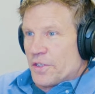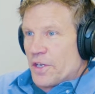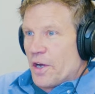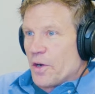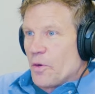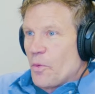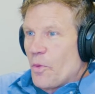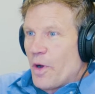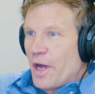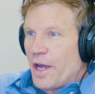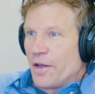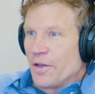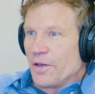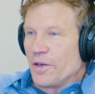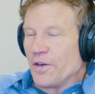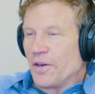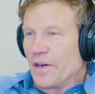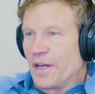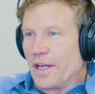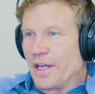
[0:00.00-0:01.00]
Doug
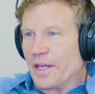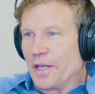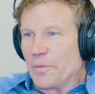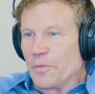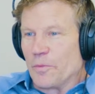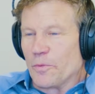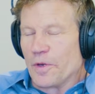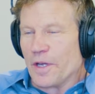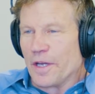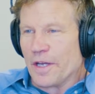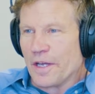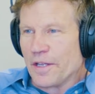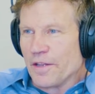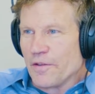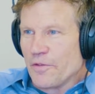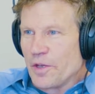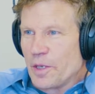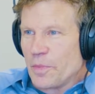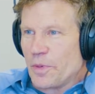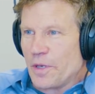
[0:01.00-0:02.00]
Wilder. I am the
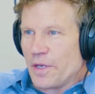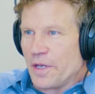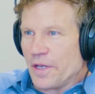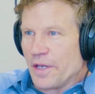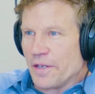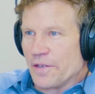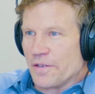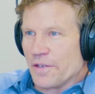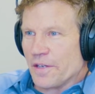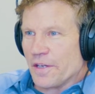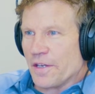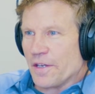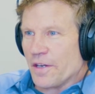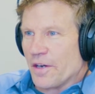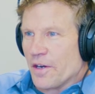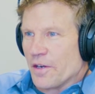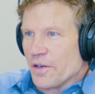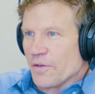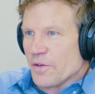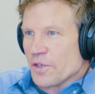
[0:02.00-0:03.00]
VP at
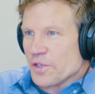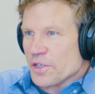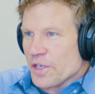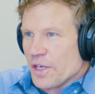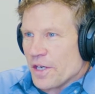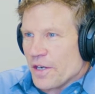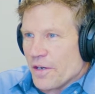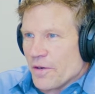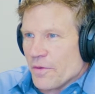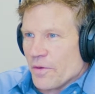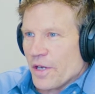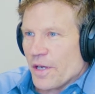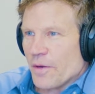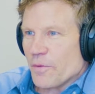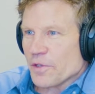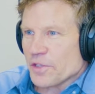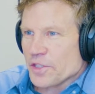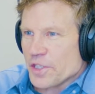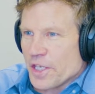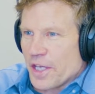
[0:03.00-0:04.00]
our division here
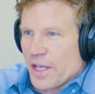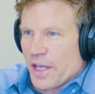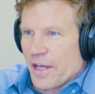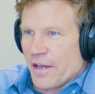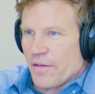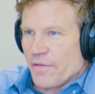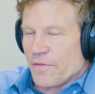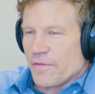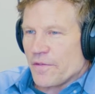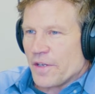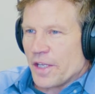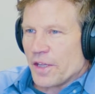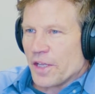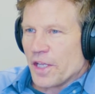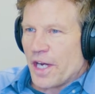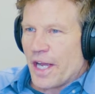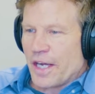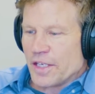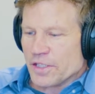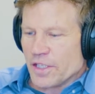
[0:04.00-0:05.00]
with CKF in
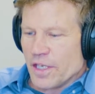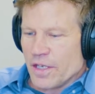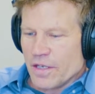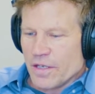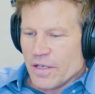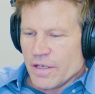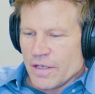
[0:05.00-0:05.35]
Lenexa.